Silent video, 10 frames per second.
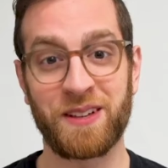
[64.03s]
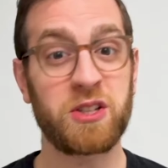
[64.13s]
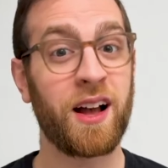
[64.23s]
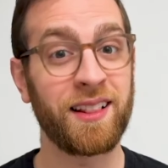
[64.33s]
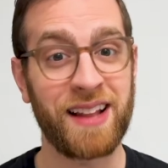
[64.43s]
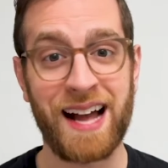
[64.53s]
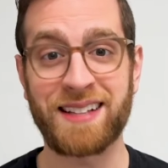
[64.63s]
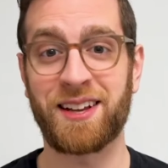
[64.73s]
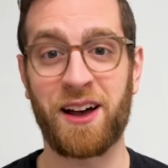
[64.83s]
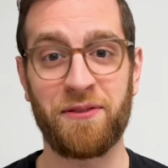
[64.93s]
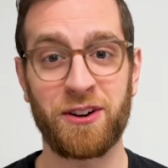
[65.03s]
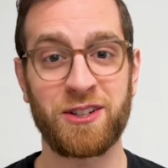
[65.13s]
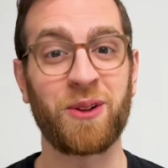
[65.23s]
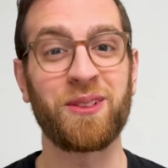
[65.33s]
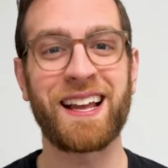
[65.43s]
There's a lot to cover,
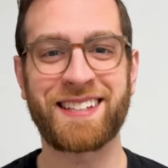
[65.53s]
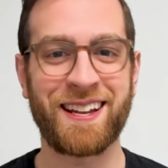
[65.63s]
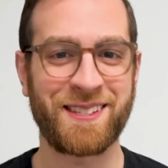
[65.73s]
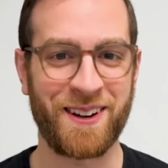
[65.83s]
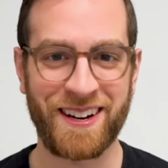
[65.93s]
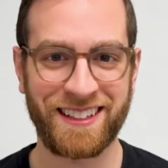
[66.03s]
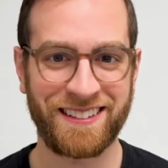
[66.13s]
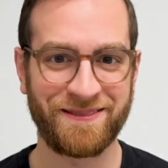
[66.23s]
so let's get started.